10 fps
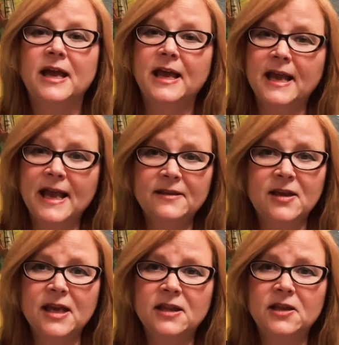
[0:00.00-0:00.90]
It can
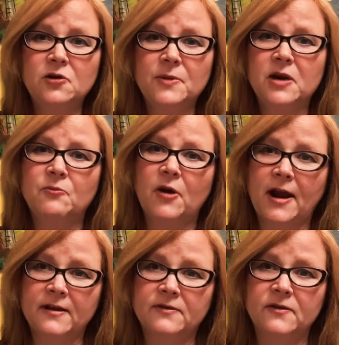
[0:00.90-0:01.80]
take a little bit of
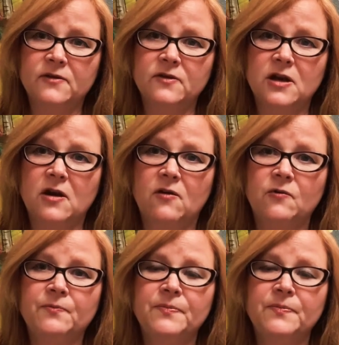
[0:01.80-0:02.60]
practice, you know.